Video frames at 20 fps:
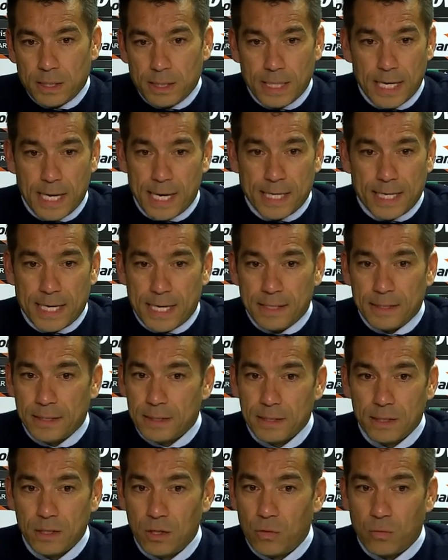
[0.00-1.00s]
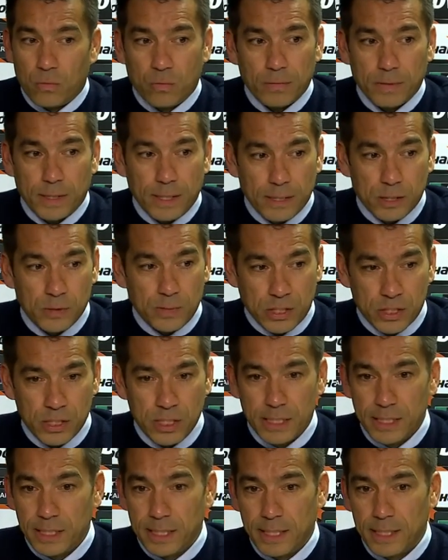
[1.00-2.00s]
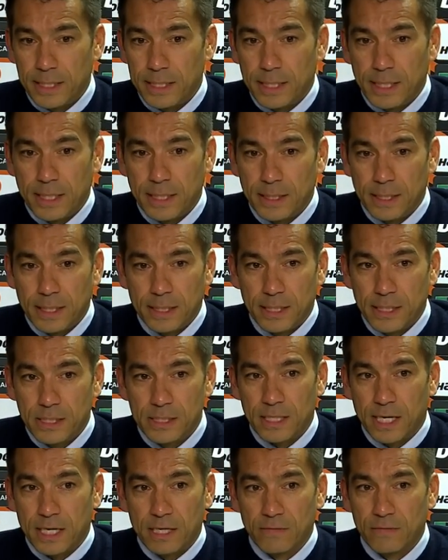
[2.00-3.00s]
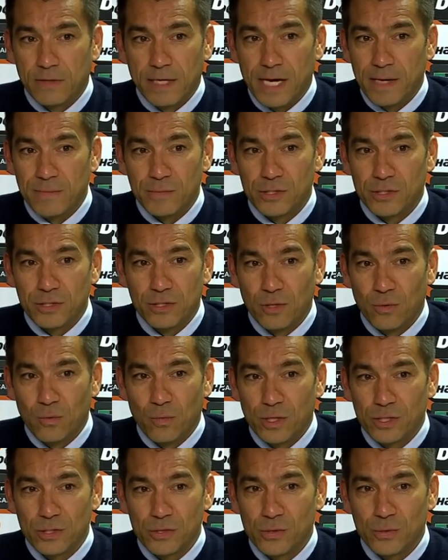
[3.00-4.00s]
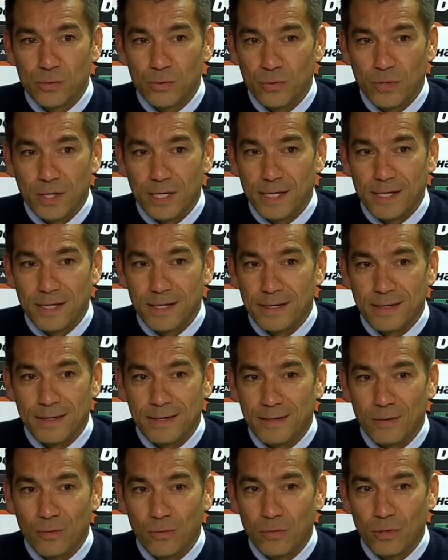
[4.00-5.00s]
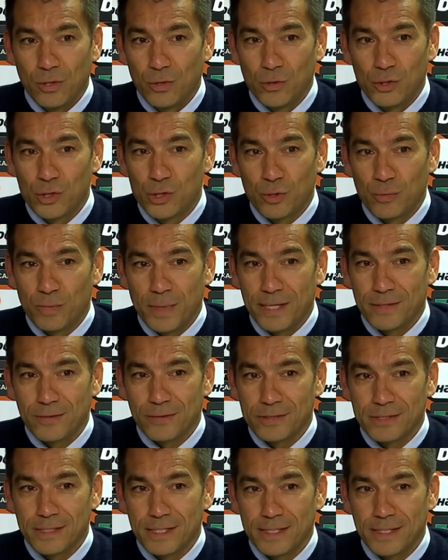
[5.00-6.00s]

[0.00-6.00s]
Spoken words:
yeah, again, you know, especially in these kind of games, you don't want to lose your battles.